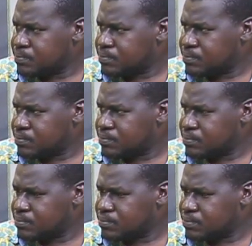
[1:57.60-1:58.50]

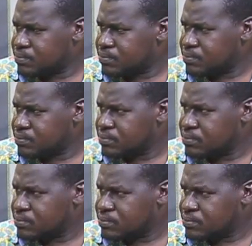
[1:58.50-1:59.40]

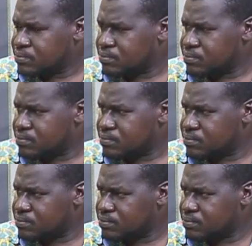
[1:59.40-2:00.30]

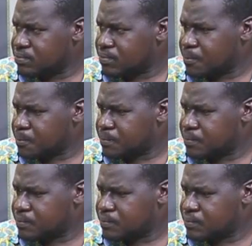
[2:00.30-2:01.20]

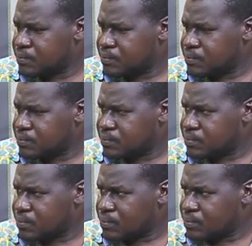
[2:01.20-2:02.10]

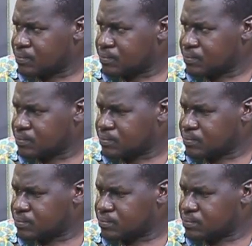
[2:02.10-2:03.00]

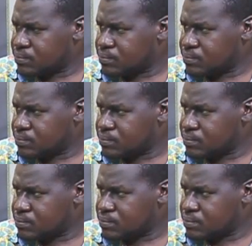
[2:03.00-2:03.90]
(not speaking)